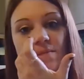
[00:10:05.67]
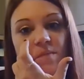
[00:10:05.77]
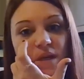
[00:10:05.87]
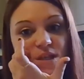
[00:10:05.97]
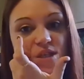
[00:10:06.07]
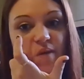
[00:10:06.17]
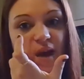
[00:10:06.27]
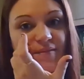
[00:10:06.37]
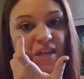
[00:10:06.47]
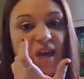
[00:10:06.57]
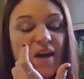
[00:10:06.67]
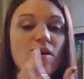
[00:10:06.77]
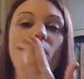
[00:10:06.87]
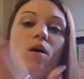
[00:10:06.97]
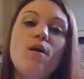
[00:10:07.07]
because you have to have
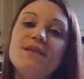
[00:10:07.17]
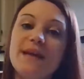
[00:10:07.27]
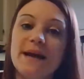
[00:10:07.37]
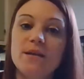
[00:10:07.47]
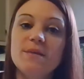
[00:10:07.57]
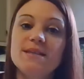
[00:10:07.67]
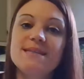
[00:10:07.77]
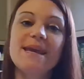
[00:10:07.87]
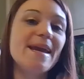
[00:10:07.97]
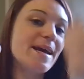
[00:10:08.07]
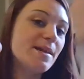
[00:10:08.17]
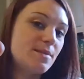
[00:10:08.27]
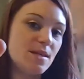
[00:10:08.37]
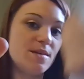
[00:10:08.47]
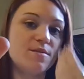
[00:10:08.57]
all the elements and
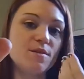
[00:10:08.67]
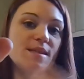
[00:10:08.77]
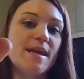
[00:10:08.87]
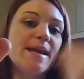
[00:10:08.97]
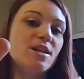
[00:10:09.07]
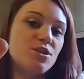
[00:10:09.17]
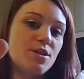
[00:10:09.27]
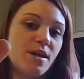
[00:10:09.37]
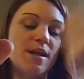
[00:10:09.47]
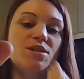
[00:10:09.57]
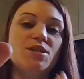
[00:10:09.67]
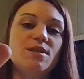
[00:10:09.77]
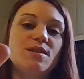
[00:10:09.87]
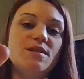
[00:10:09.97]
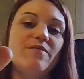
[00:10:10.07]
the ethers and your connection
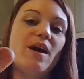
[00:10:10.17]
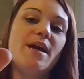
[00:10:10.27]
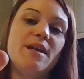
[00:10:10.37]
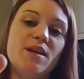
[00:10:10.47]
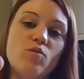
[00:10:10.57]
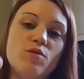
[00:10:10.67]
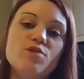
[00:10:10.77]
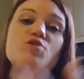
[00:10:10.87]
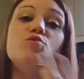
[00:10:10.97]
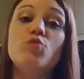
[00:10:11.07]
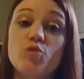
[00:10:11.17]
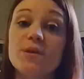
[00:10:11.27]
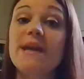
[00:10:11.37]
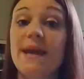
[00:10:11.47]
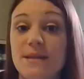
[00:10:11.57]
to the divine in order to
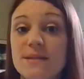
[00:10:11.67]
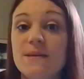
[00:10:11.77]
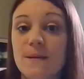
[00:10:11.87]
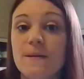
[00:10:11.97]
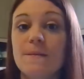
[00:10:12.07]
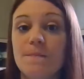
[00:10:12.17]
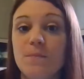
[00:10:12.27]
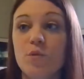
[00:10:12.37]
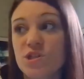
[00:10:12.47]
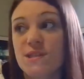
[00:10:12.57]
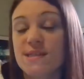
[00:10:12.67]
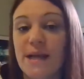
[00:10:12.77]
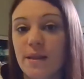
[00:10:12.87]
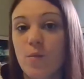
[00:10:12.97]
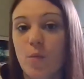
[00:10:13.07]
create, which is
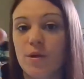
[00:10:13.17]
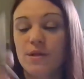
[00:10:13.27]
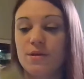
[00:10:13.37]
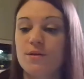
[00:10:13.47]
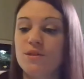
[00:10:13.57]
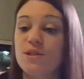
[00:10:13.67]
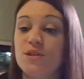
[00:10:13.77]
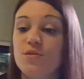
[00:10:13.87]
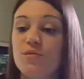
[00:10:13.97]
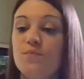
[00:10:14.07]
exactly what we're here to do.